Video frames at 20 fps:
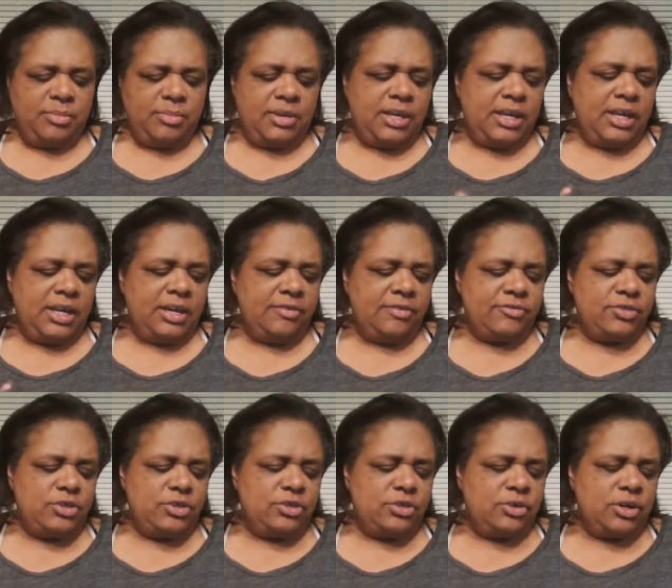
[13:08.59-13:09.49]
I have
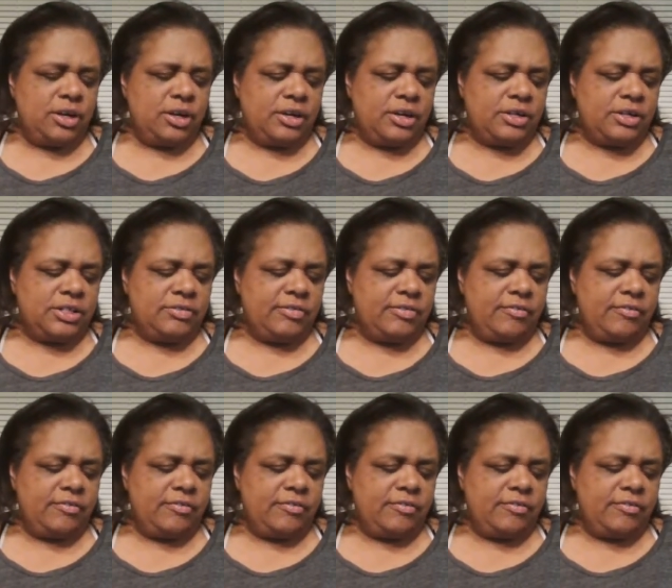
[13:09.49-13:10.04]
two cards of